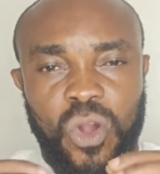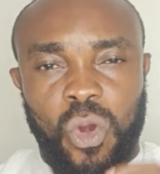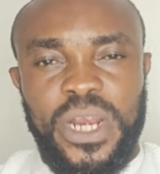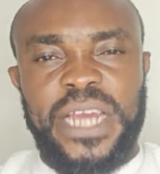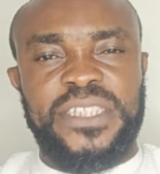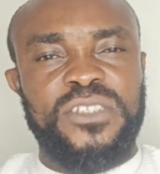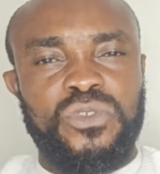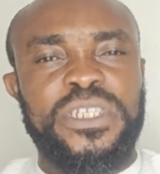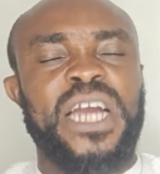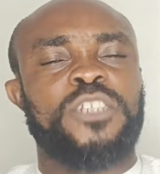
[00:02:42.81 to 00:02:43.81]
connecting
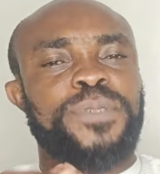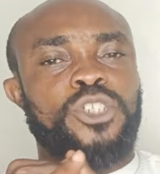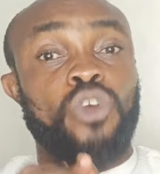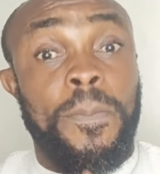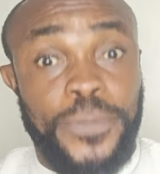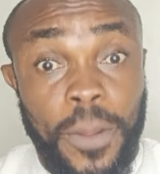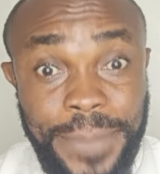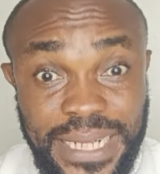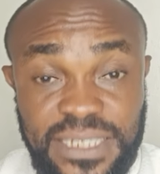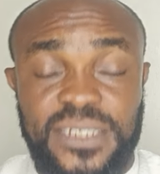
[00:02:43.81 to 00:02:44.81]
to their spiritual
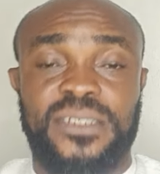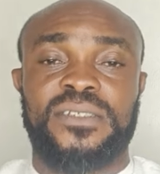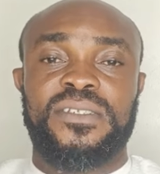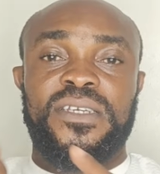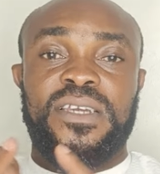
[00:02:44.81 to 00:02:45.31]
properties,